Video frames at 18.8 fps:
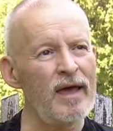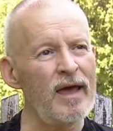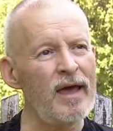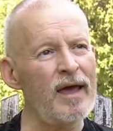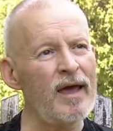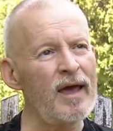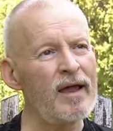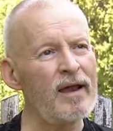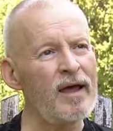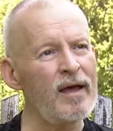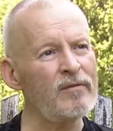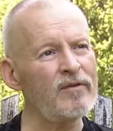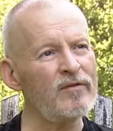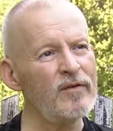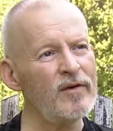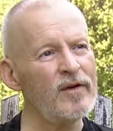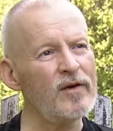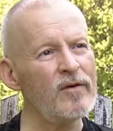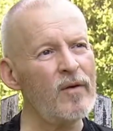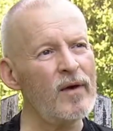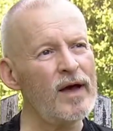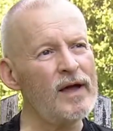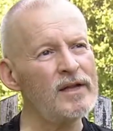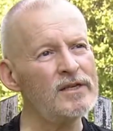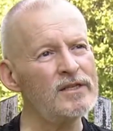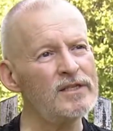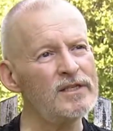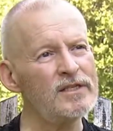And I was very
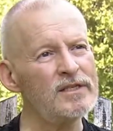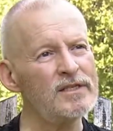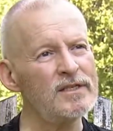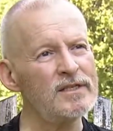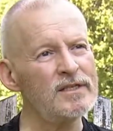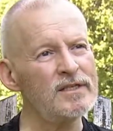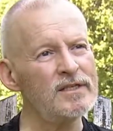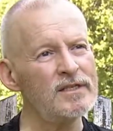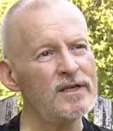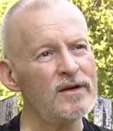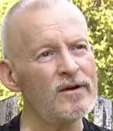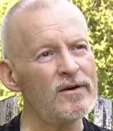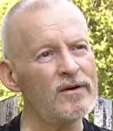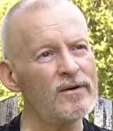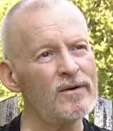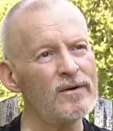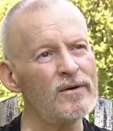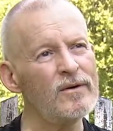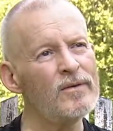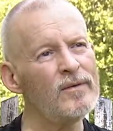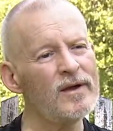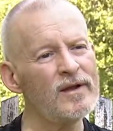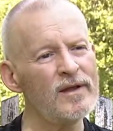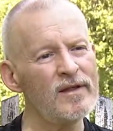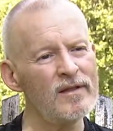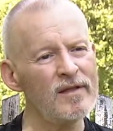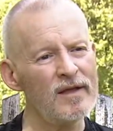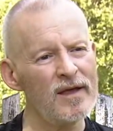quiet. And she said, so what do
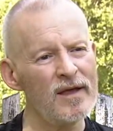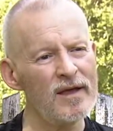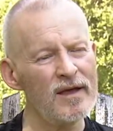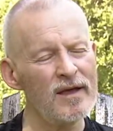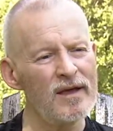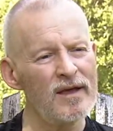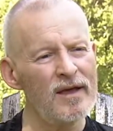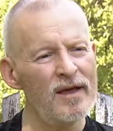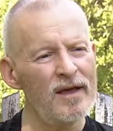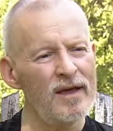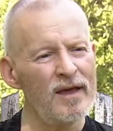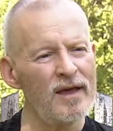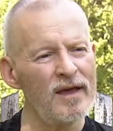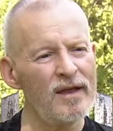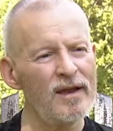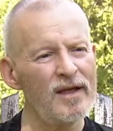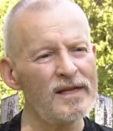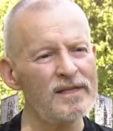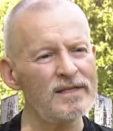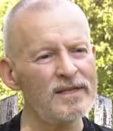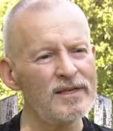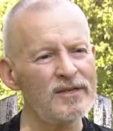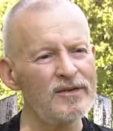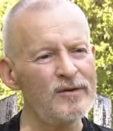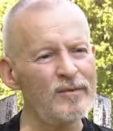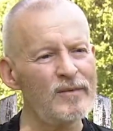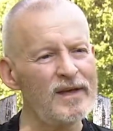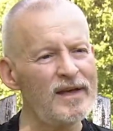you think? And I said,
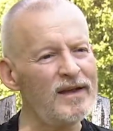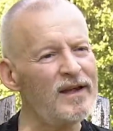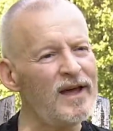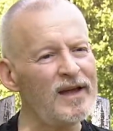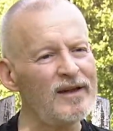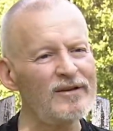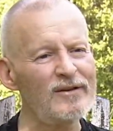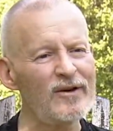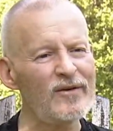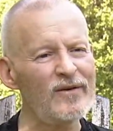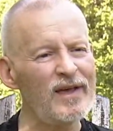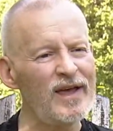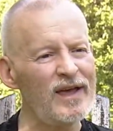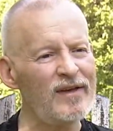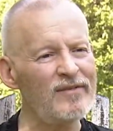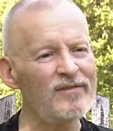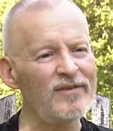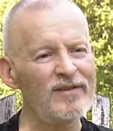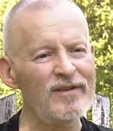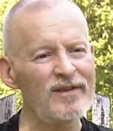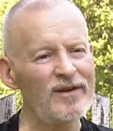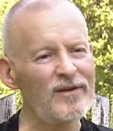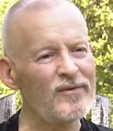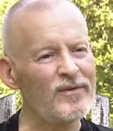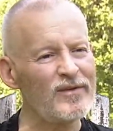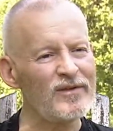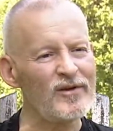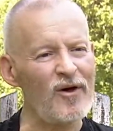you mean I don't have to deal
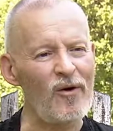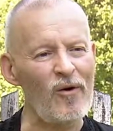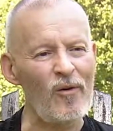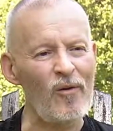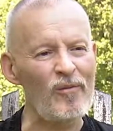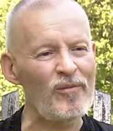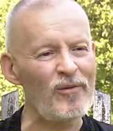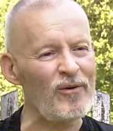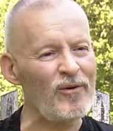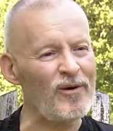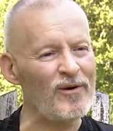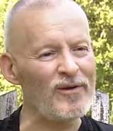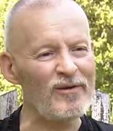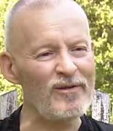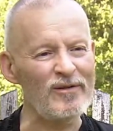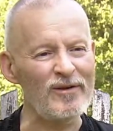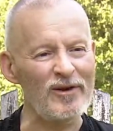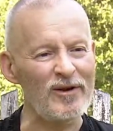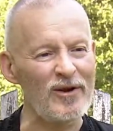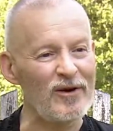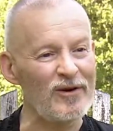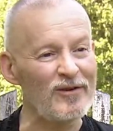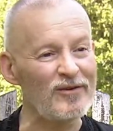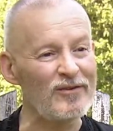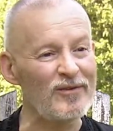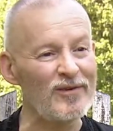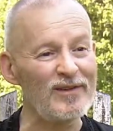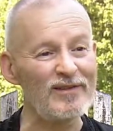with Cole Porter, the
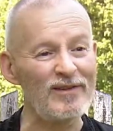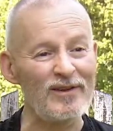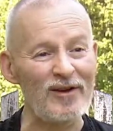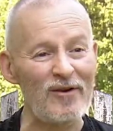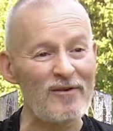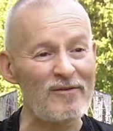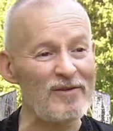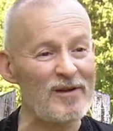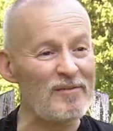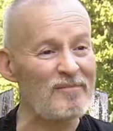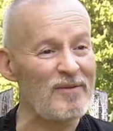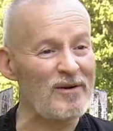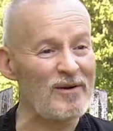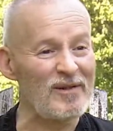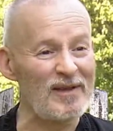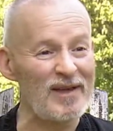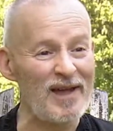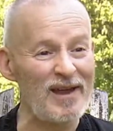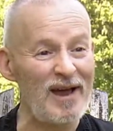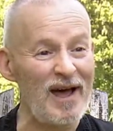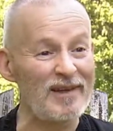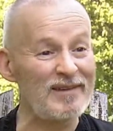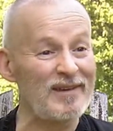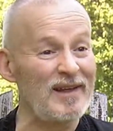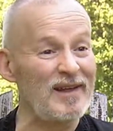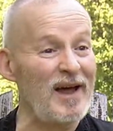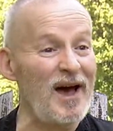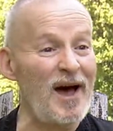Gershwins, and Irving Berlin? I
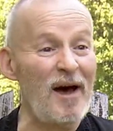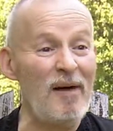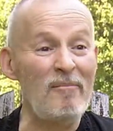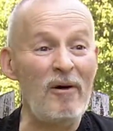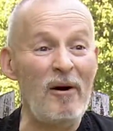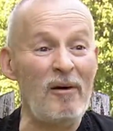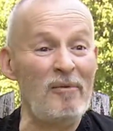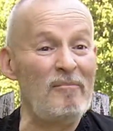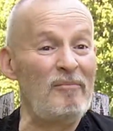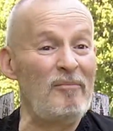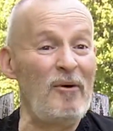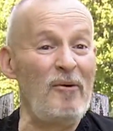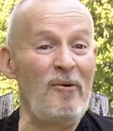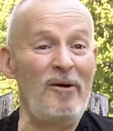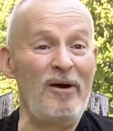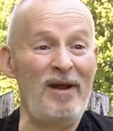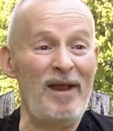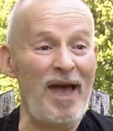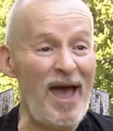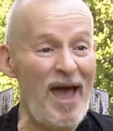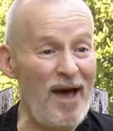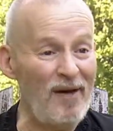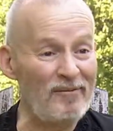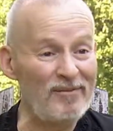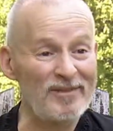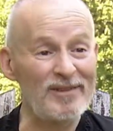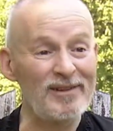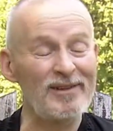said, I'm on board,
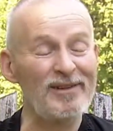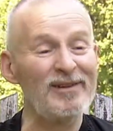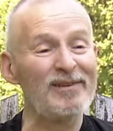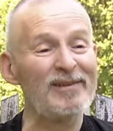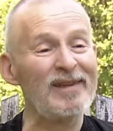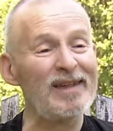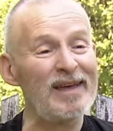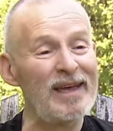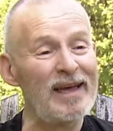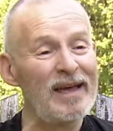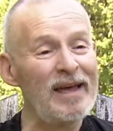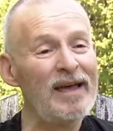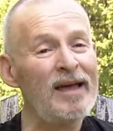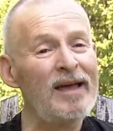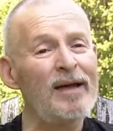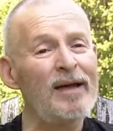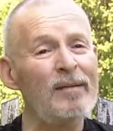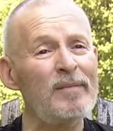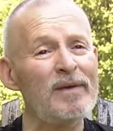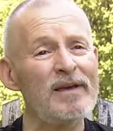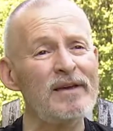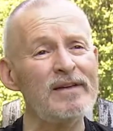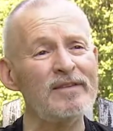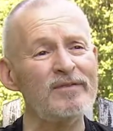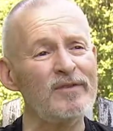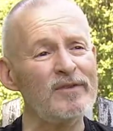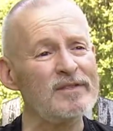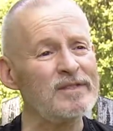absolutely.
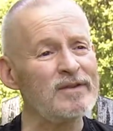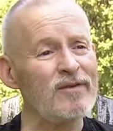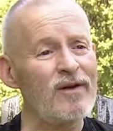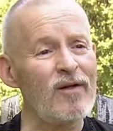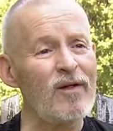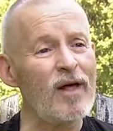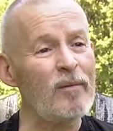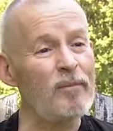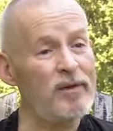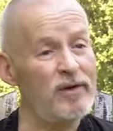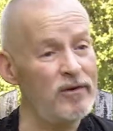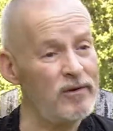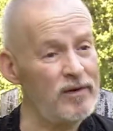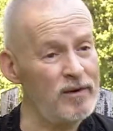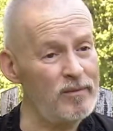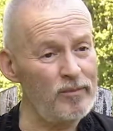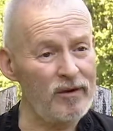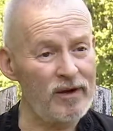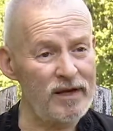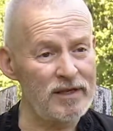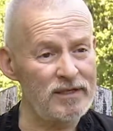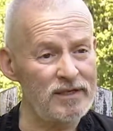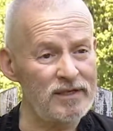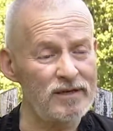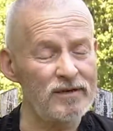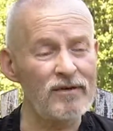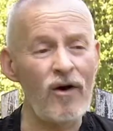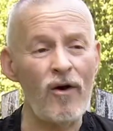Because, first of all, a period
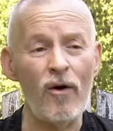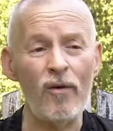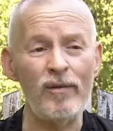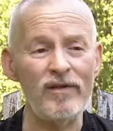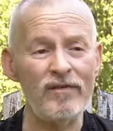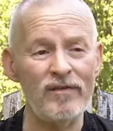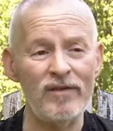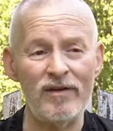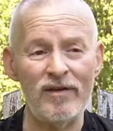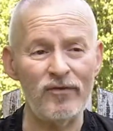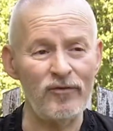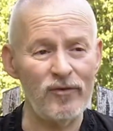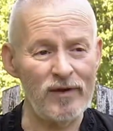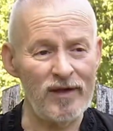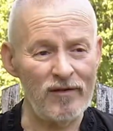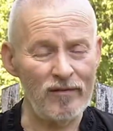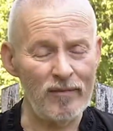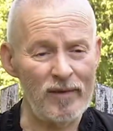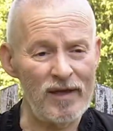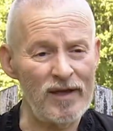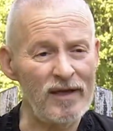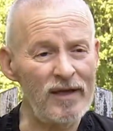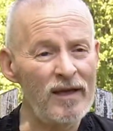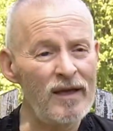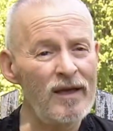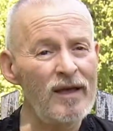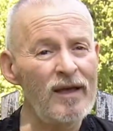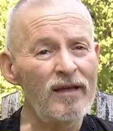project always intrigues me.
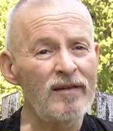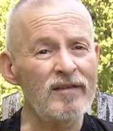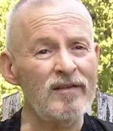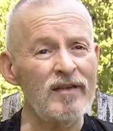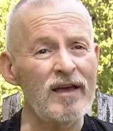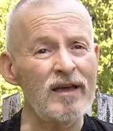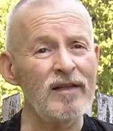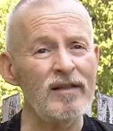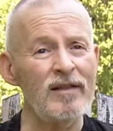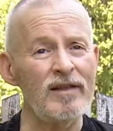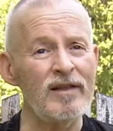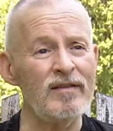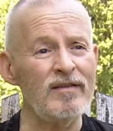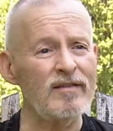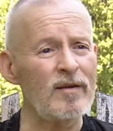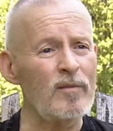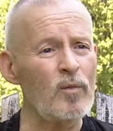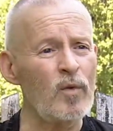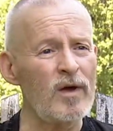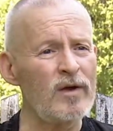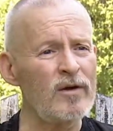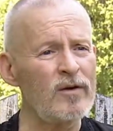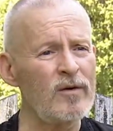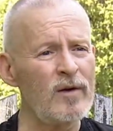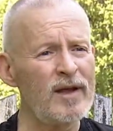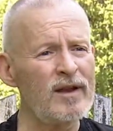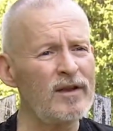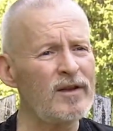Secondly, someone
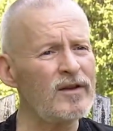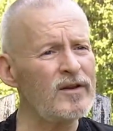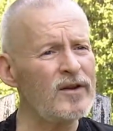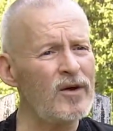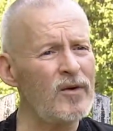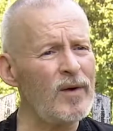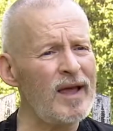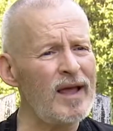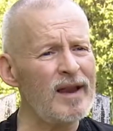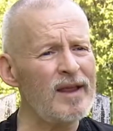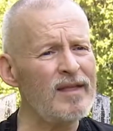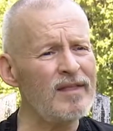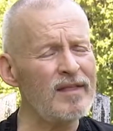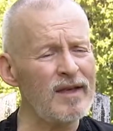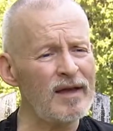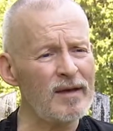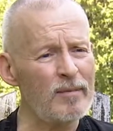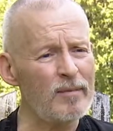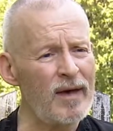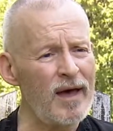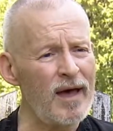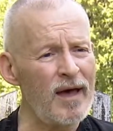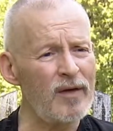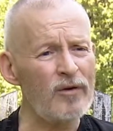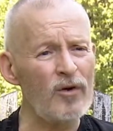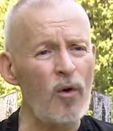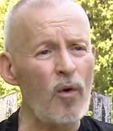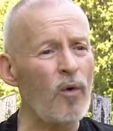who I didn't know anything
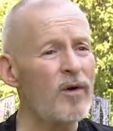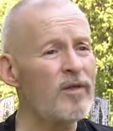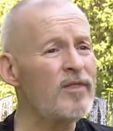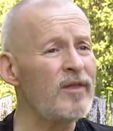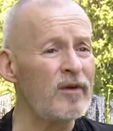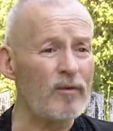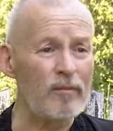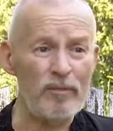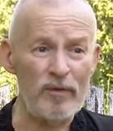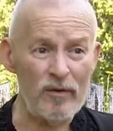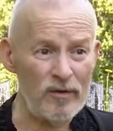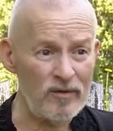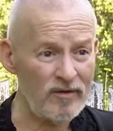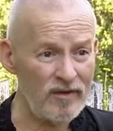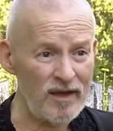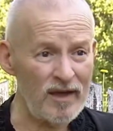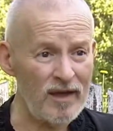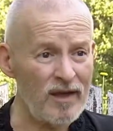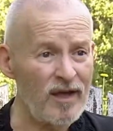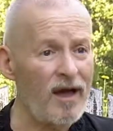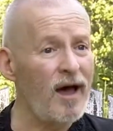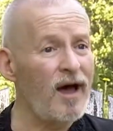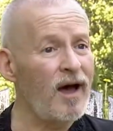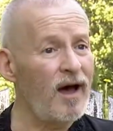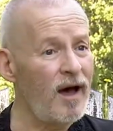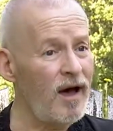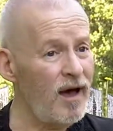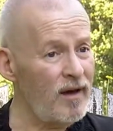about or their music.
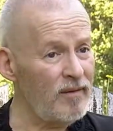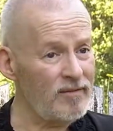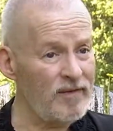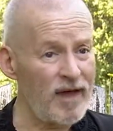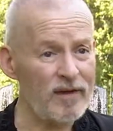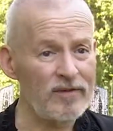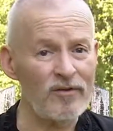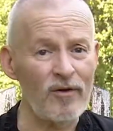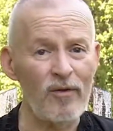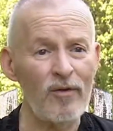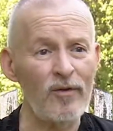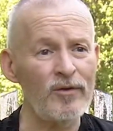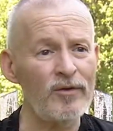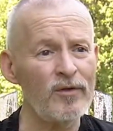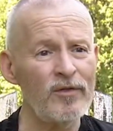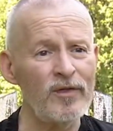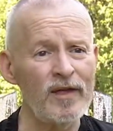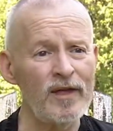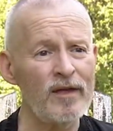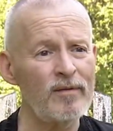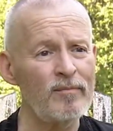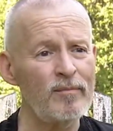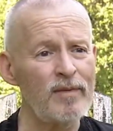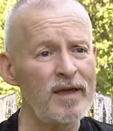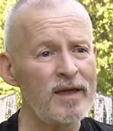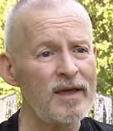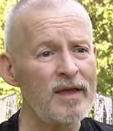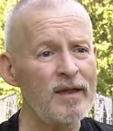That's a whole new thing,
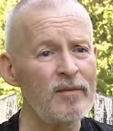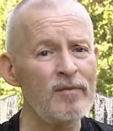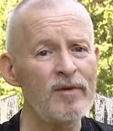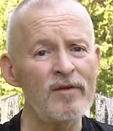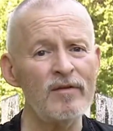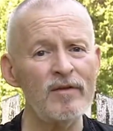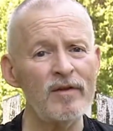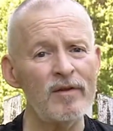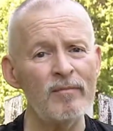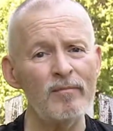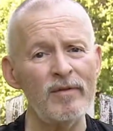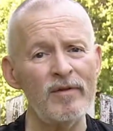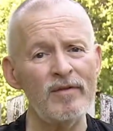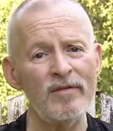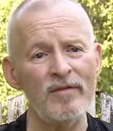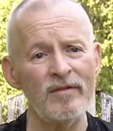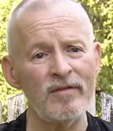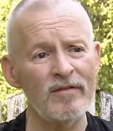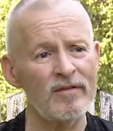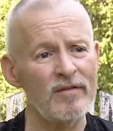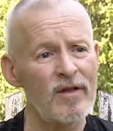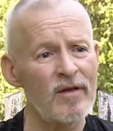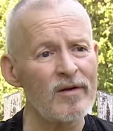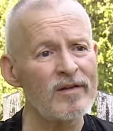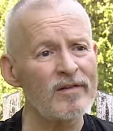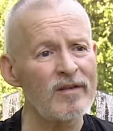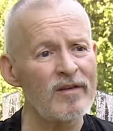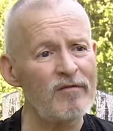being in the music business as
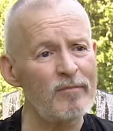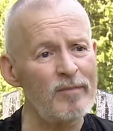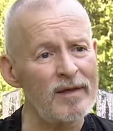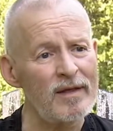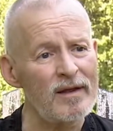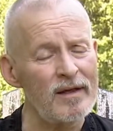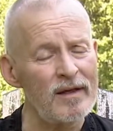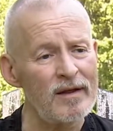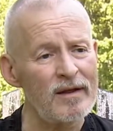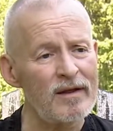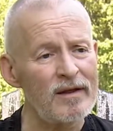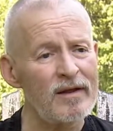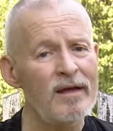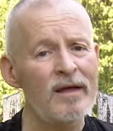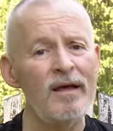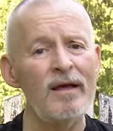long as I've been in it.